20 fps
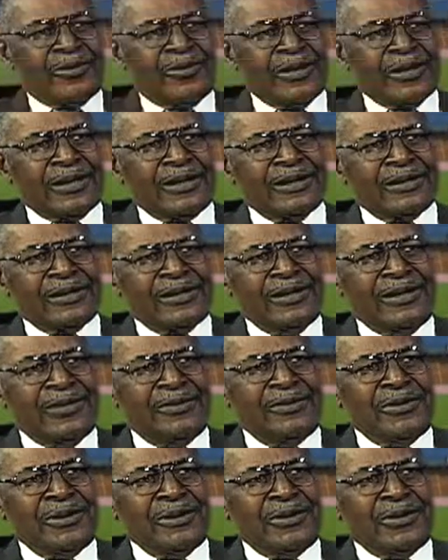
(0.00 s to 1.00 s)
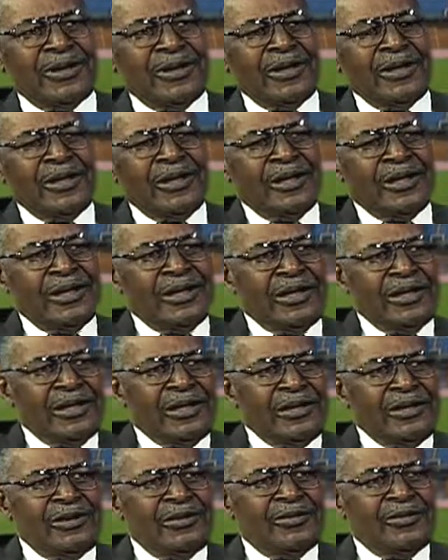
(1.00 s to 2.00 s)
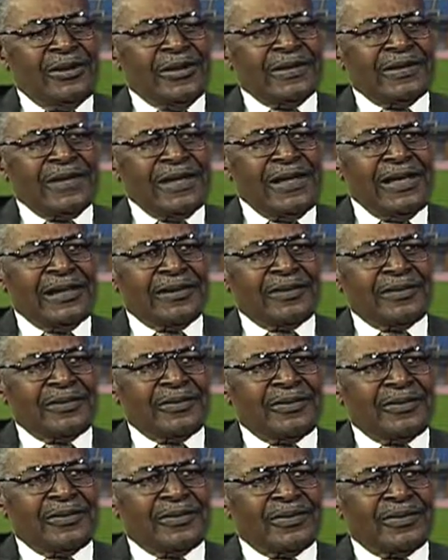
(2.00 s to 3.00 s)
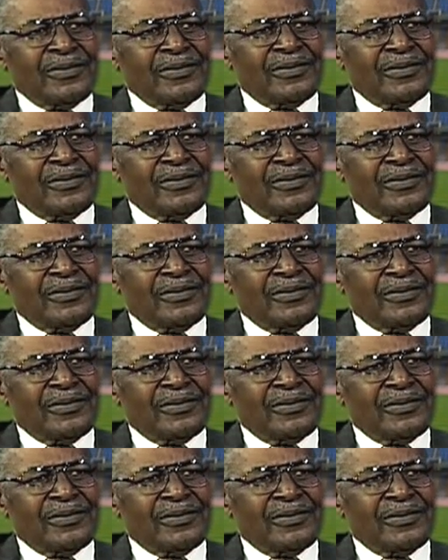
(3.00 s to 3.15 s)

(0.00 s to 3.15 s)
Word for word: quickly, tell me you must have some